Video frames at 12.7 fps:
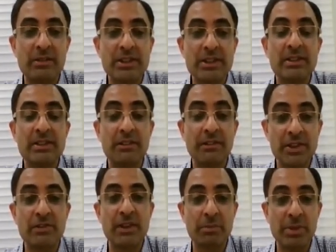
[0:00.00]
which is in the
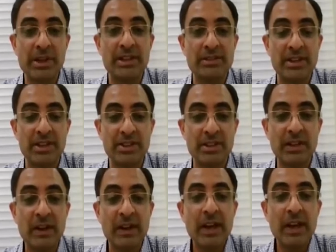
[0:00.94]
phase of hepatization,